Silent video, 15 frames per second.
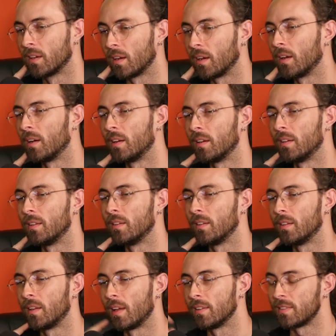uh,
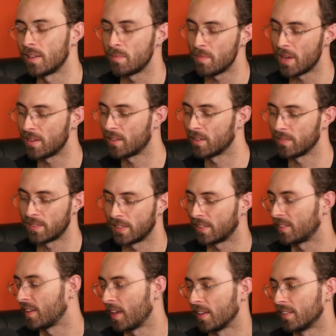as a measure of
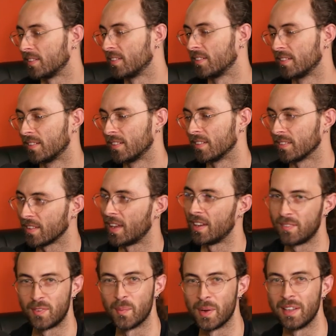success, like
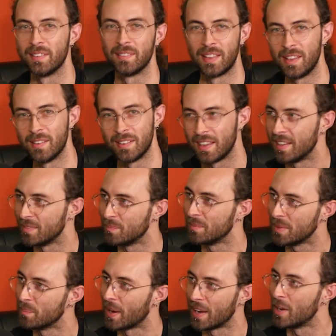for my in in,
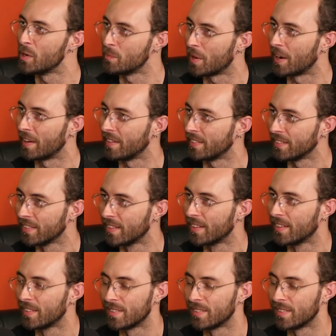in my own mind, mm-hmm.